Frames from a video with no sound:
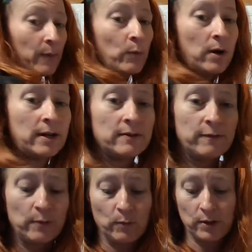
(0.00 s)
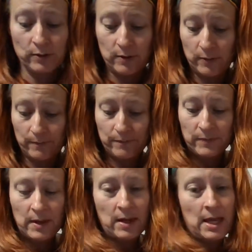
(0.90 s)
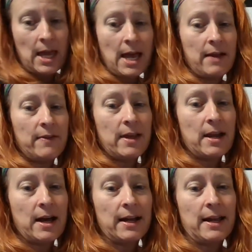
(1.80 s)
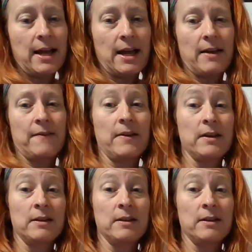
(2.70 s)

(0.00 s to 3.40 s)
one for one group. And then I have